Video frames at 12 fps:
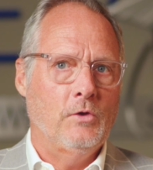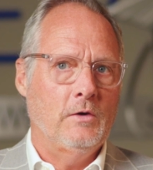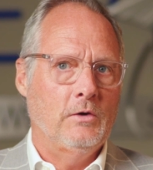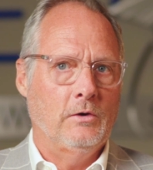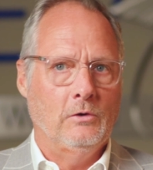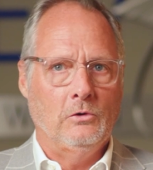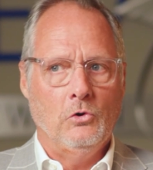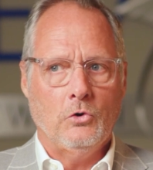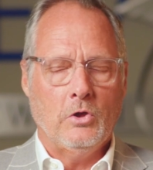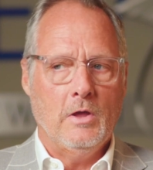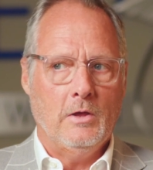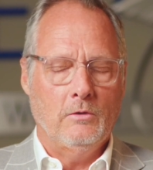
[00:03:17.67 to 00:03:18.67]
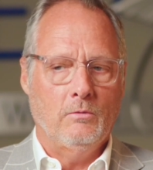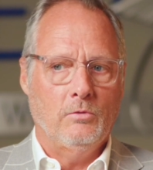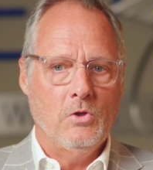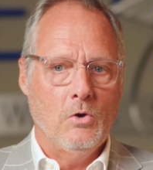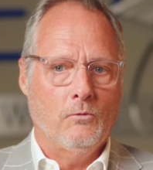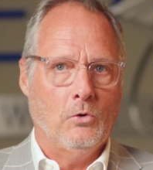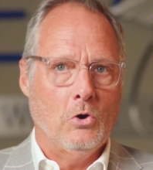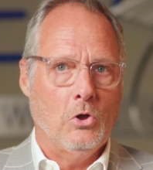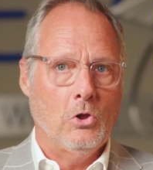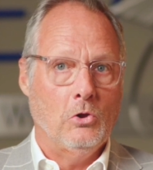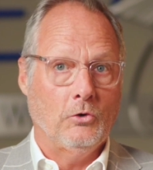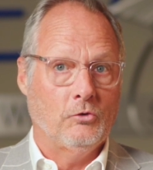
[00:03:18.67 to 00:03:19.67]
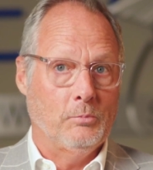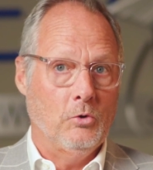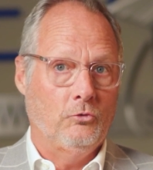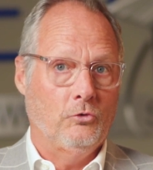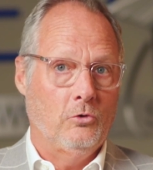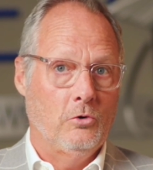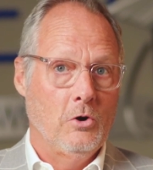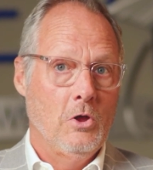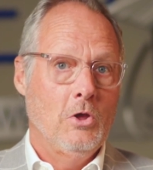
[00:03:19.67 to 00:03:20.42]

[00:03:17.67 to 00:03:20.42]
they didn't look at the overall exposure,